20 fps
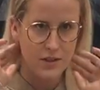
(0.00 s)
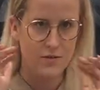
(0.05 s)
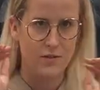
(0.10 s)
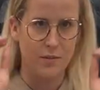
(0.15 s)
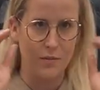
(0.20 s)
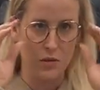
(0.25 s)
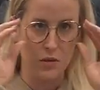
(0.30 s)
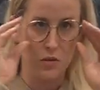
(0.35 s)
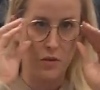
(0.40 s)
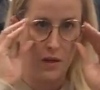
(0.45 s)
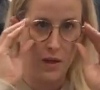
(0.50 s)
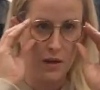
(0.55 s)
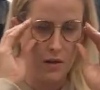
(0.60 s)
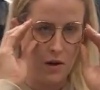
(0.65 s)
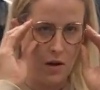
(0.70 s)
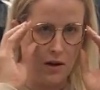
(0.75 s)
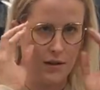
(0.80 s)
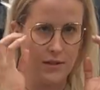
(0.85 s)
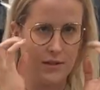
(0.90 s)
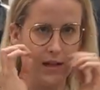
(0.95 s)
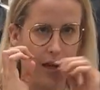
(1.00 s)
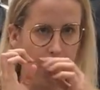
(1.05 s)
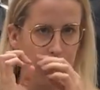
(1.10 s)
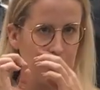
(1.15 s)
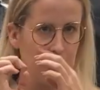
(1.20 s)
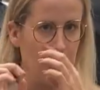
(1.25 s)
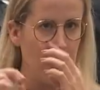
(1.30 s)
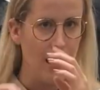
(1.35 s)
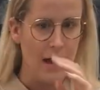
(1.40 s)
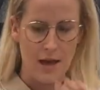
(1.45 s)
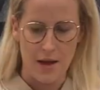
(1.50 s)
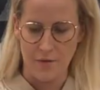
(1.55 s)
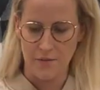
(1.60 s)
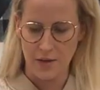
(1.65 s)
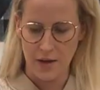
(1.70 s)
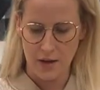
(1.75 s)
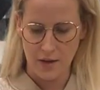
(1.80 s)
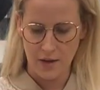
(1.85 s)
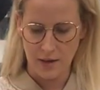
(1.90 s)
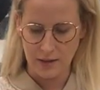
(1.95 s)
It's from Soya Concept, a
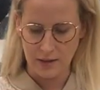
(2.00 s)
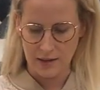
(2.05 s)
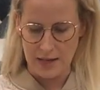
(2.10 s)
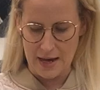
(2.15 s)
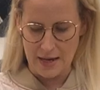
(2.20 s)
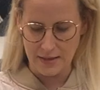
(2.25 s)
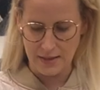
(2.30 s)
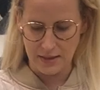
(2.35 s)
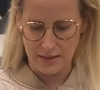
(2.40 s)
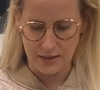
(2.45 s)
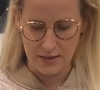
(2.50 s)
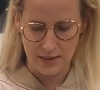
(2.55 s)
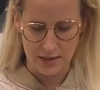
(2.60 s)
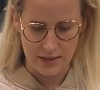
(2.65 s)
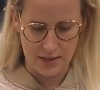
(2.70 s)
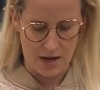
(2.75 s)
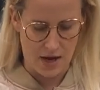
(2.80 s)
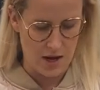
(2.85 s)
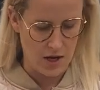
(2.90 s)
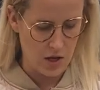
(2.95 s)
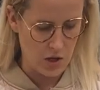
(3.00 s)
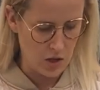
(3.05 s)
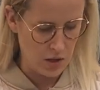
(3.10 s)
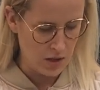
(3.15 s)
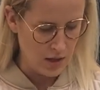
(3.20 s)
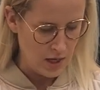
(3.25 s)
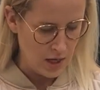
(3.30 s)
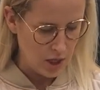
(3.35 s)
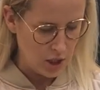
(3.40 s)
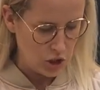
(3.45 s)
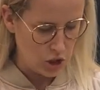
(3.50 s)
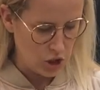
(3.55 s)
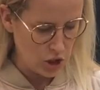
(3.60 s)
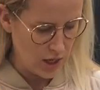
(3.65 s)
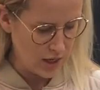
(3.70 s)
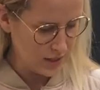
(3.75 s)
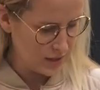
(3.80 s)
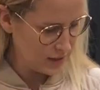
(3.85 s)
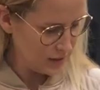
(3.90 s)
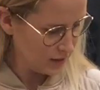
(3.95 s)
very classic style,
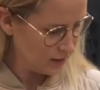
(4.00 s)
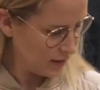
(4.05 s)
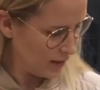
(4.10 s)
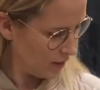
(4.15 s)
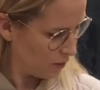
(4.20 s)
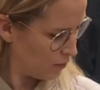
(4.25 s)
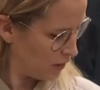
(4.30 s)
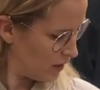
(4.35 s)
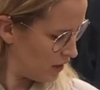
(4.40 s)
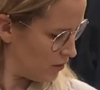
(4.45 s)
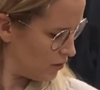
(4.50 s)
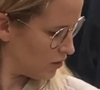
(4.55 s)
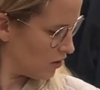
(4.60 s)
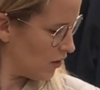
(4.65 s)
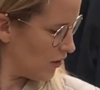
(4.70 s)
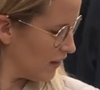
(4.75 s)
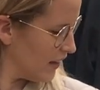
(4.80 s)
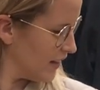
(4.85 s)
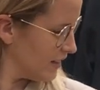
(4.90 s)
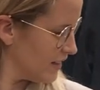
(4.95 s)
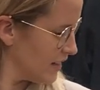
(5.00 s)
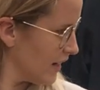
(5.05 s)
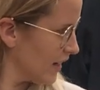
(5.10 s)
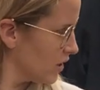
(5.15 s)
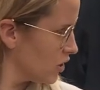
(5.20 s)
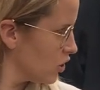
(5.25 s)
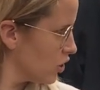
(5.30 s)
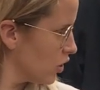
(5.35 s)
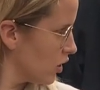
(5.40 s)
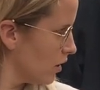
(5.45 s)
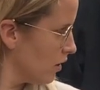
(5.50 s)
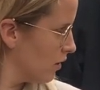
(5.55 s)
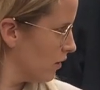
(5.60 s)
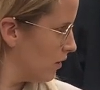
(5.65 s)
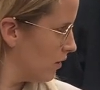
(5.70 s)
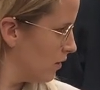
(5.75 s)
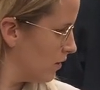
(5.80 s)
just like, what do you call that texture?